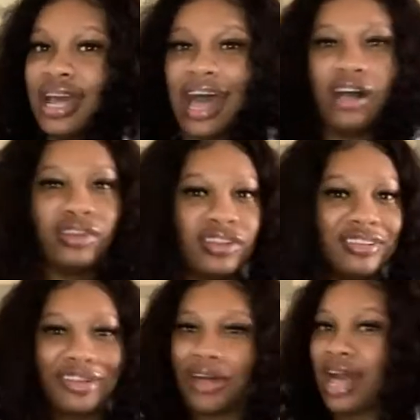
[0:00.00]
don't
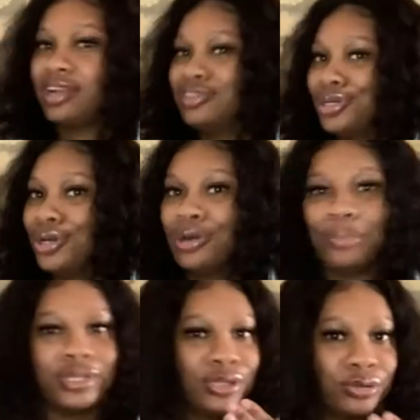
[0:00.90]
know, I'm
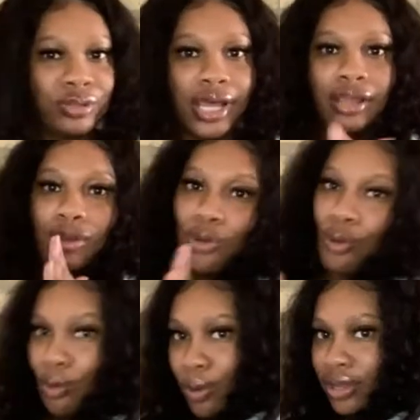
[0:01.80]
a little like
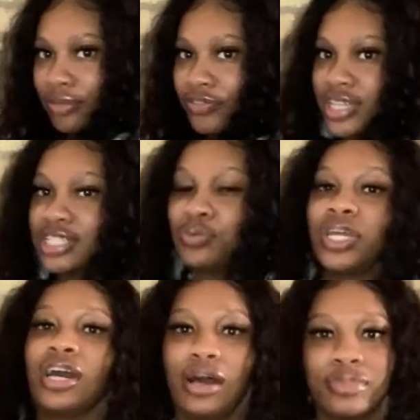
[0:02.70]
on the fence when
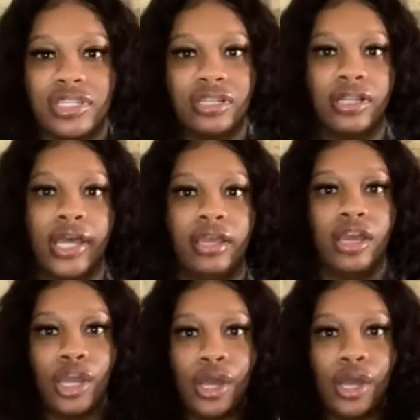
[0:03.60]
it comes to like